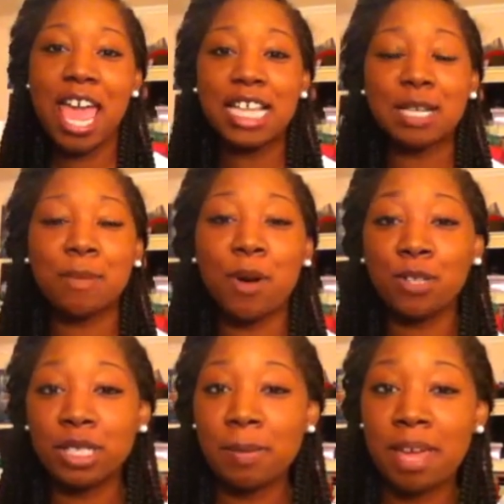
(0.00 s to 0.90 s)
as
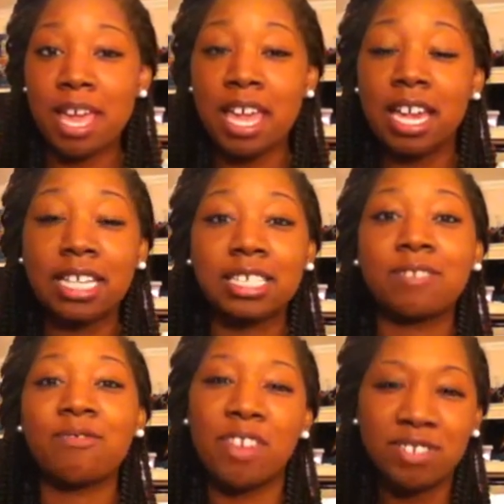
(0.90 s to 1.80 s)
opposed to paying
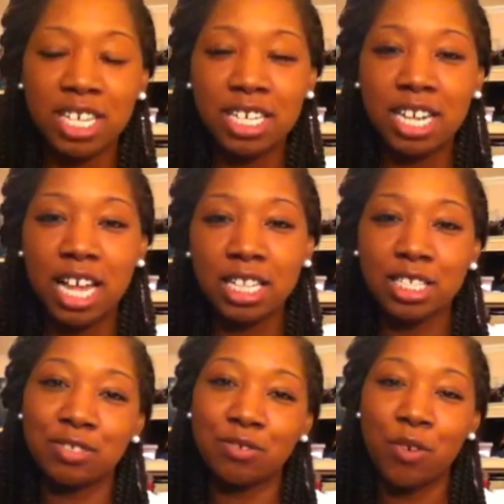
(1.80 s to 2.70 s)

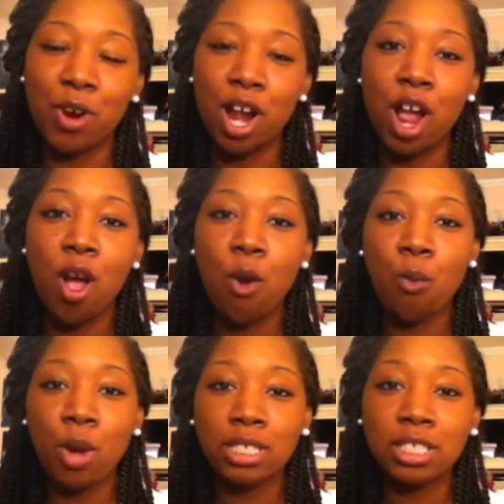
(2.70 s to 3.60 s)
$15 for
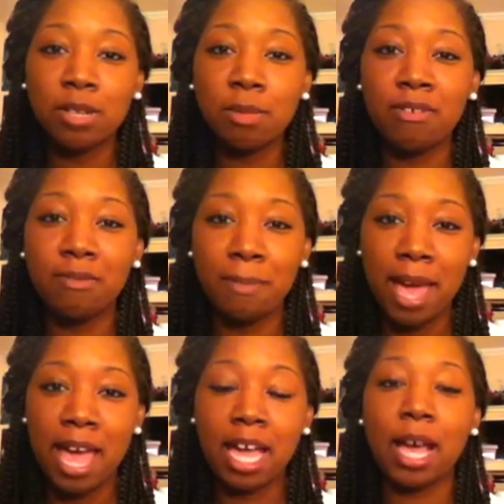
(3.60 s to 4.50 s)
one tube of
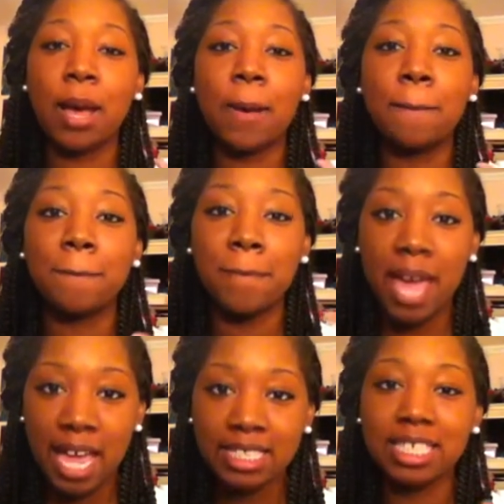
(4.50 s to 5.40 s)
MAC
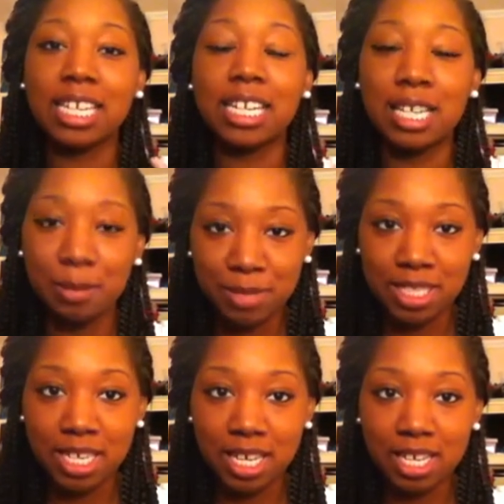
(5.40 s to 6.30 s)
matte
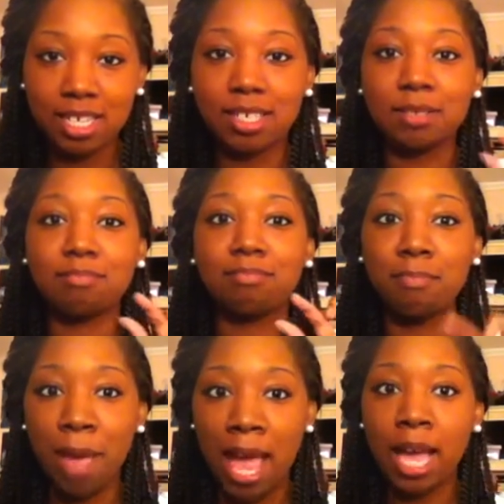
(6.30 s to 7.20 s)
lipstick.
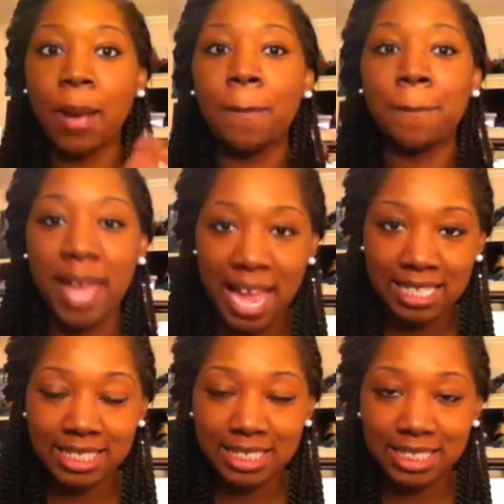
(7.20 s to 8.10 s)
MAC matte.